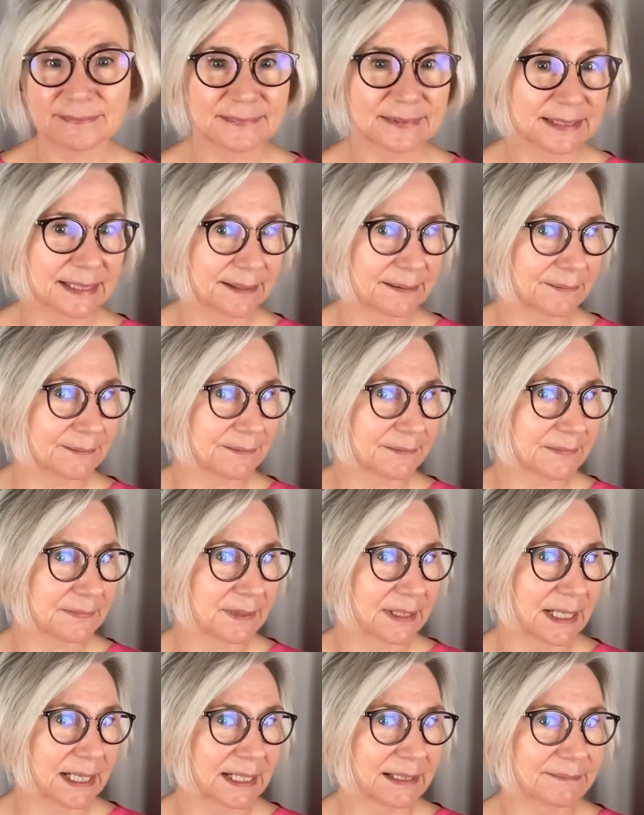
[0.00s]
yeah,
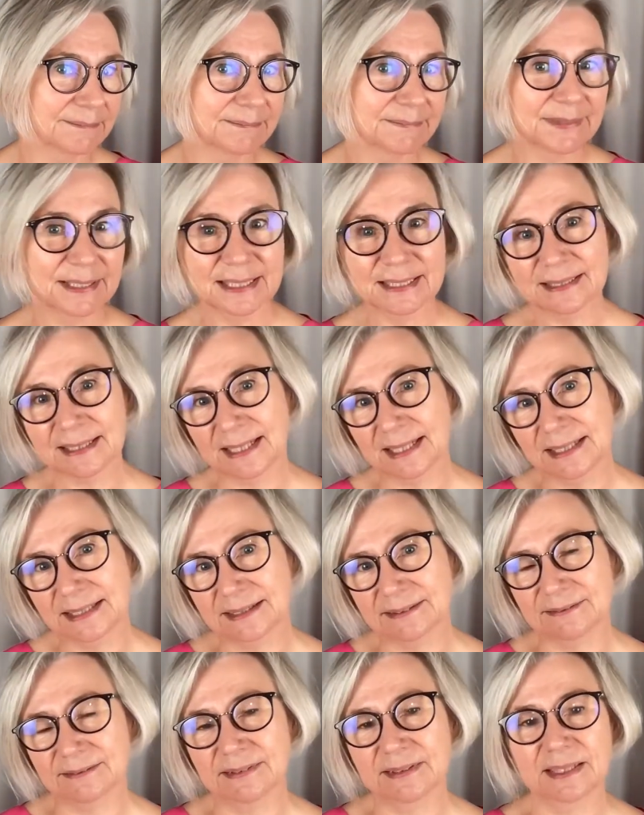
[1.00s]
I kind
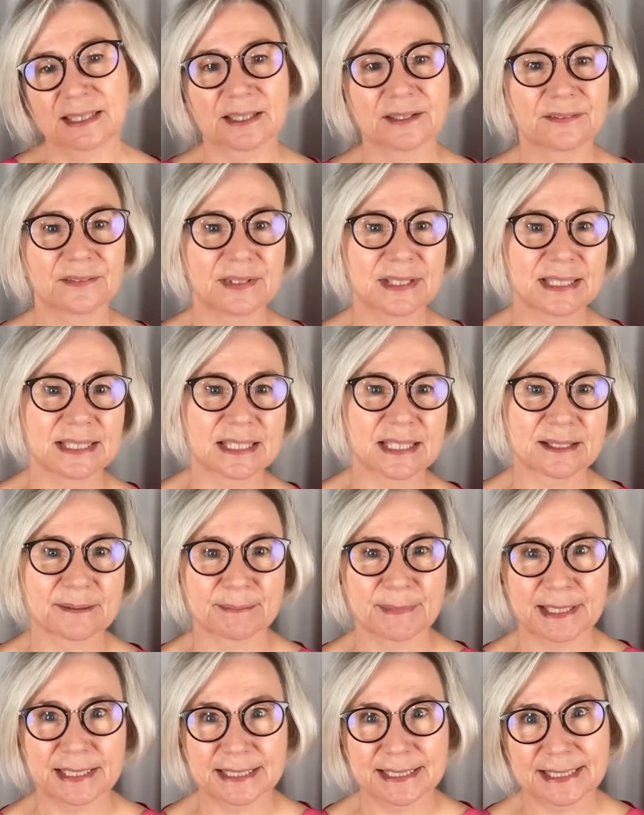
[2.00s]
of think of these as
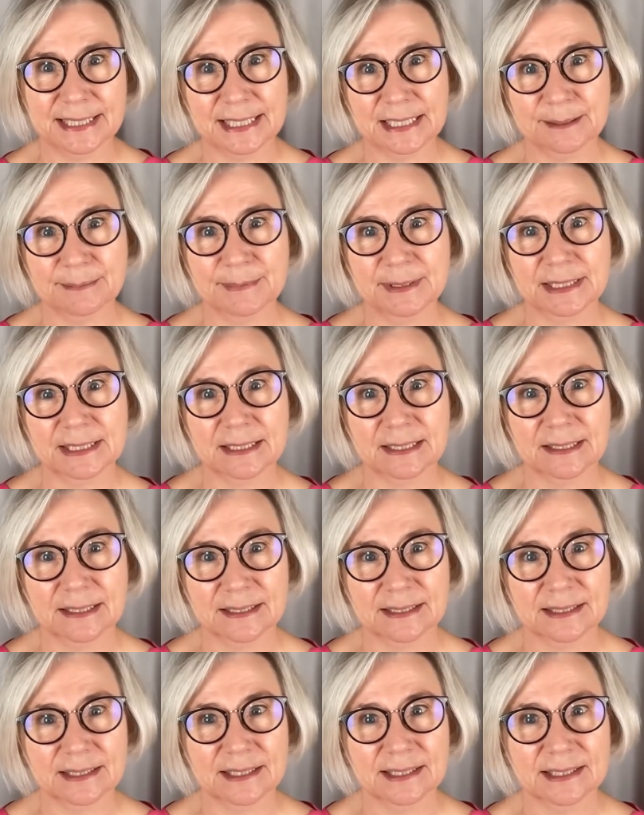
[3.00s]
my statement
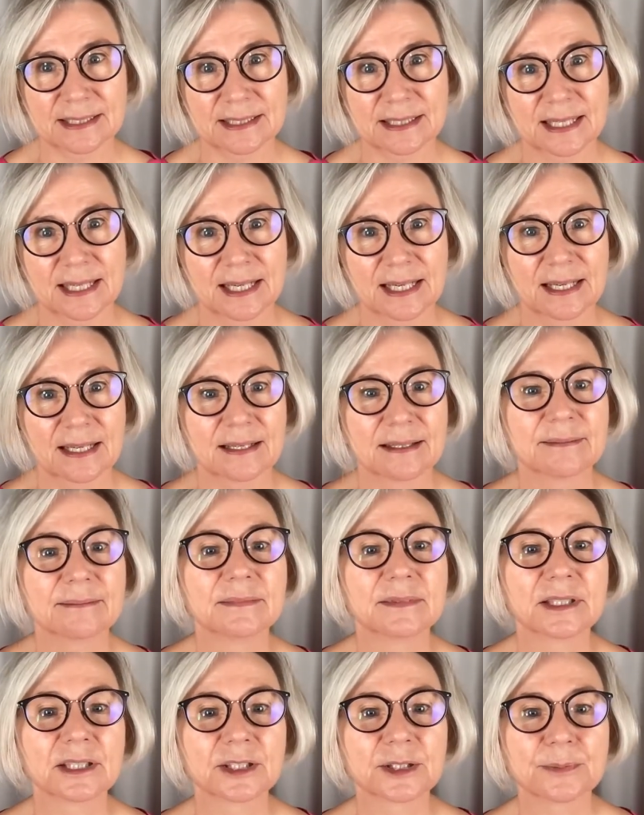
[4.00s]
glasses.
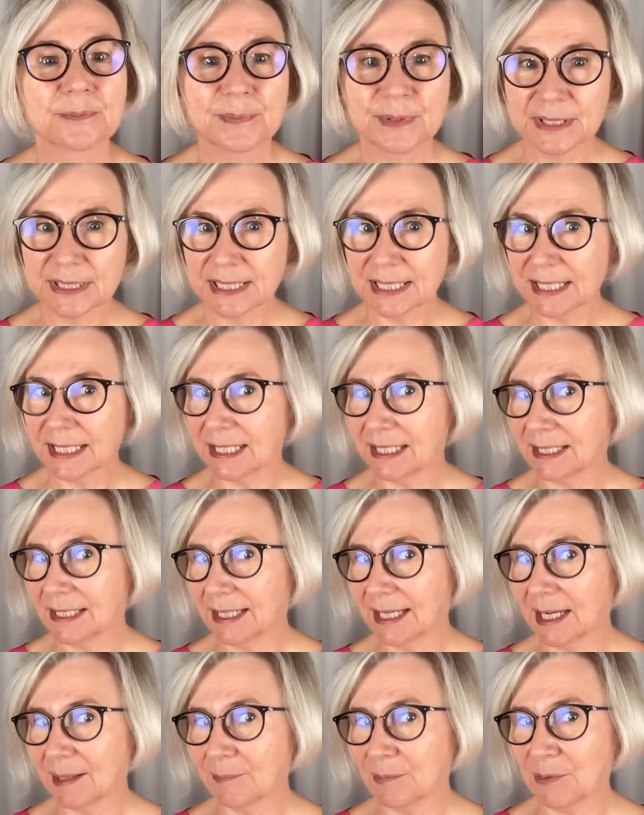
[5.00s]
Not particularly
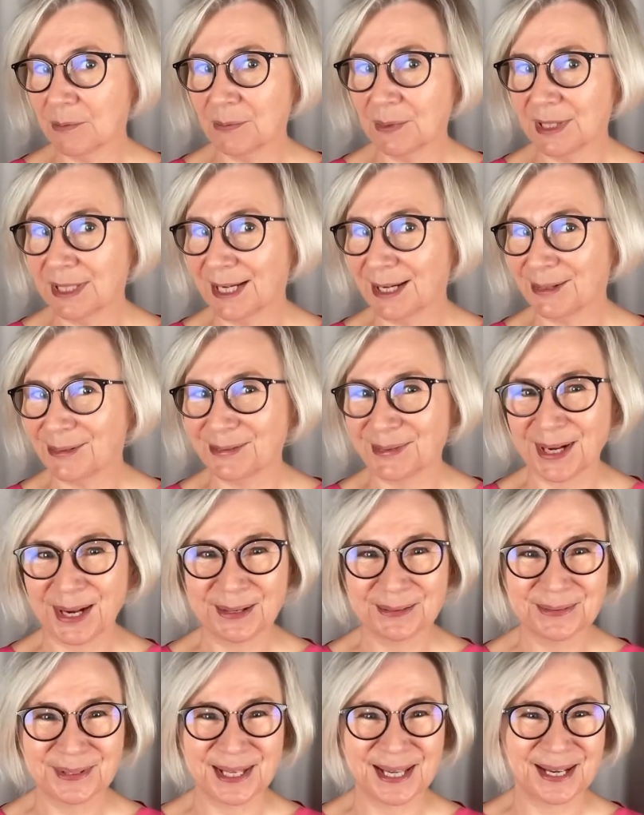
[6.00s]
happy with how
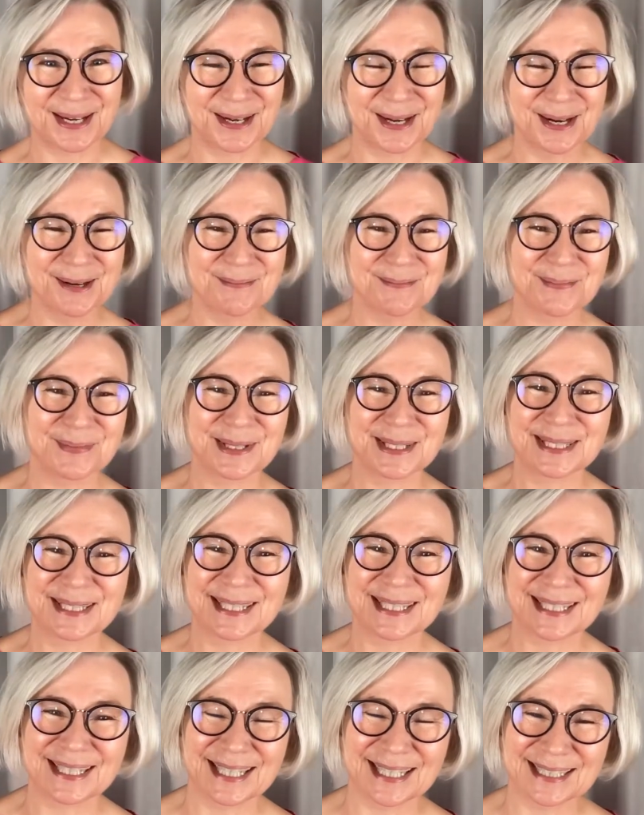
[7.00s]
round they are, but
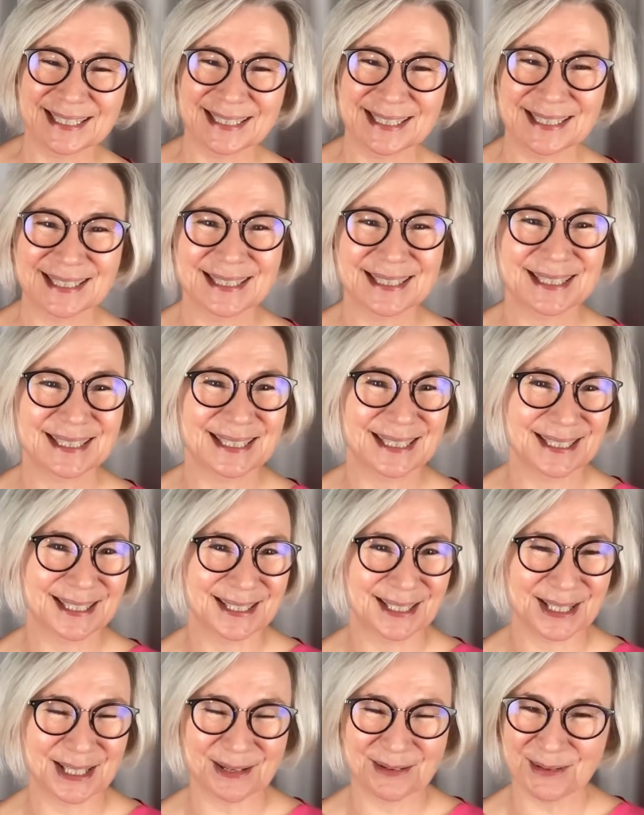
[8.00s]
that's
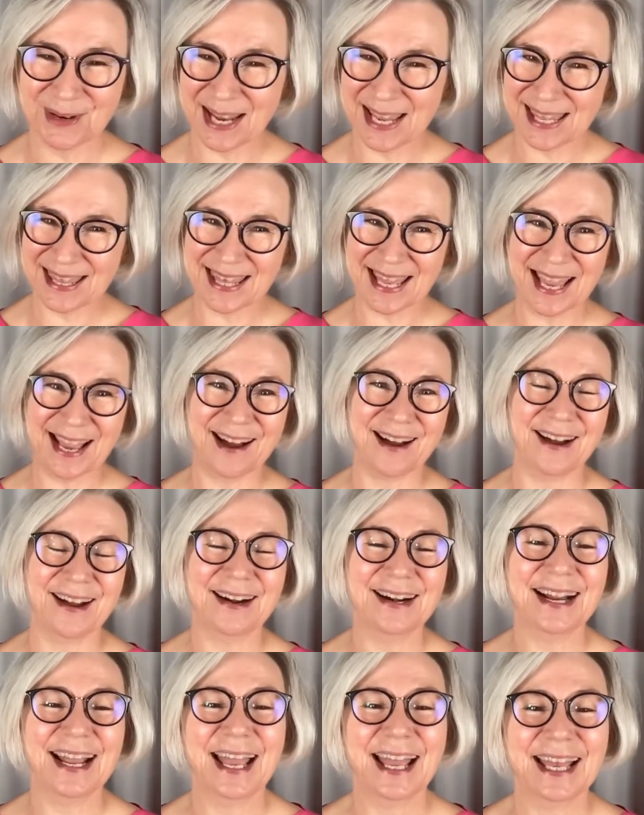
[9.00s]
the way they are,
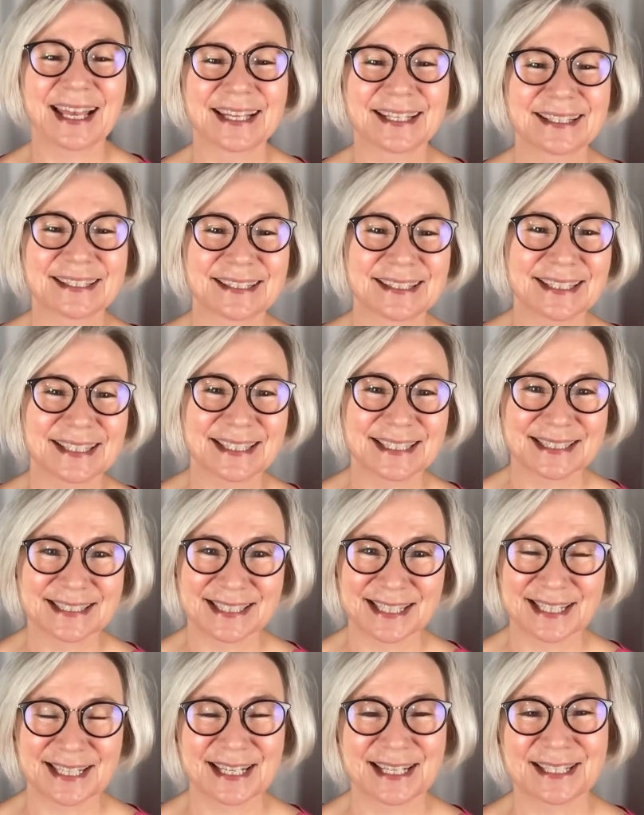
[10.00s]
and it's
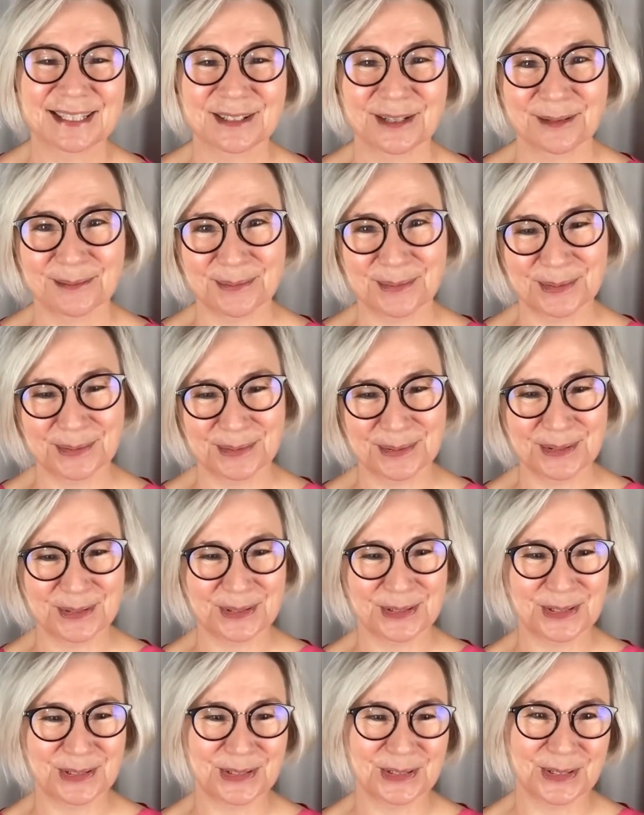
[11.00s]
an example to
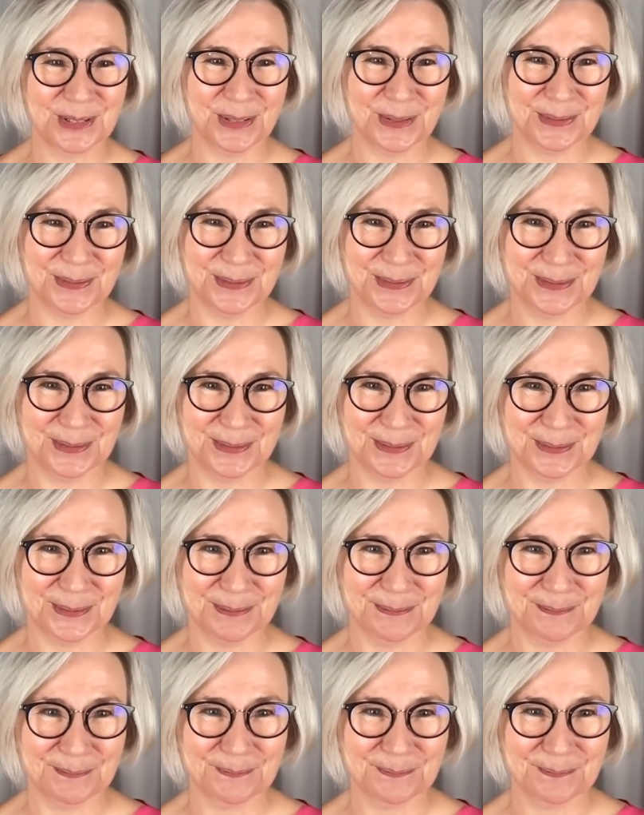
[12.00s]
show you.